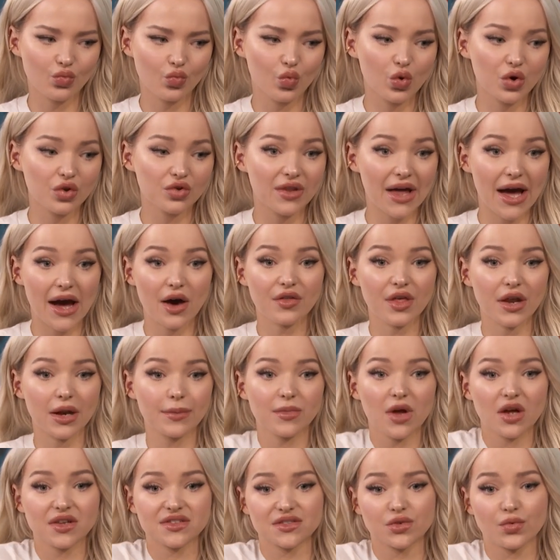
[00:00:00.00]
well, now that
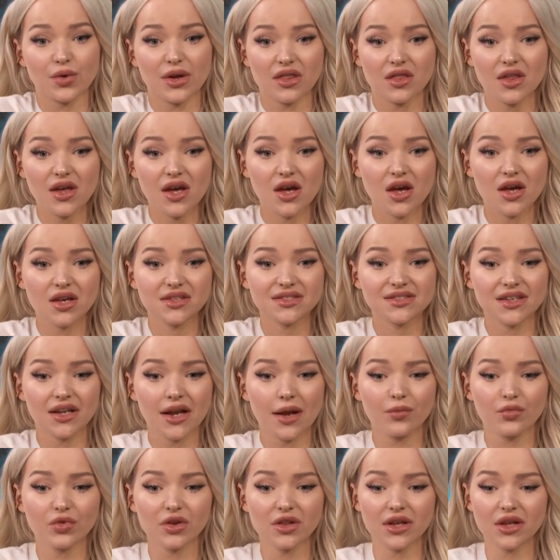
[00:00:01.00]
I'm not doing this and
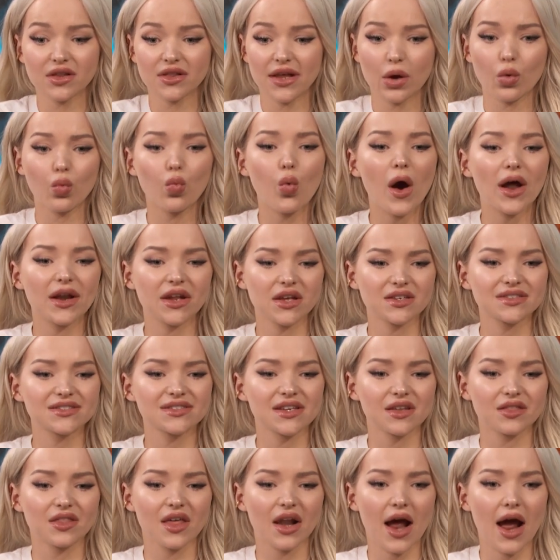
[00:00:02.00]
I'm really like, what is
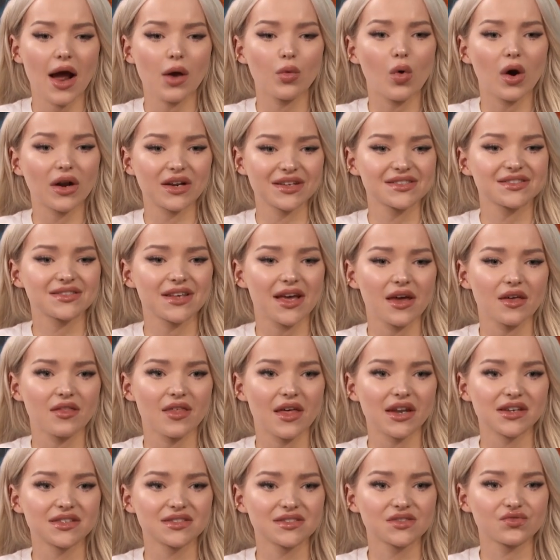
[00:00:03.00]
it that I want to say
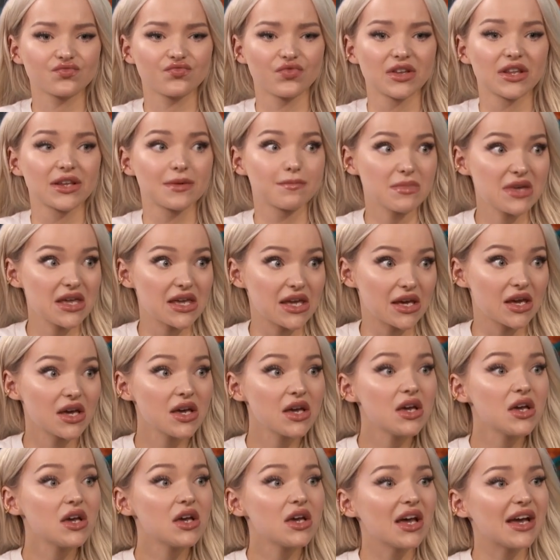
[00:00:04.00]
that is really me?
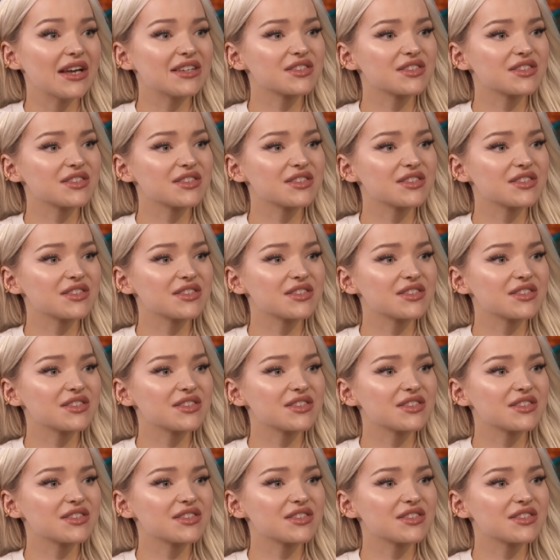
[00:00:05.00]
Mm -hmm.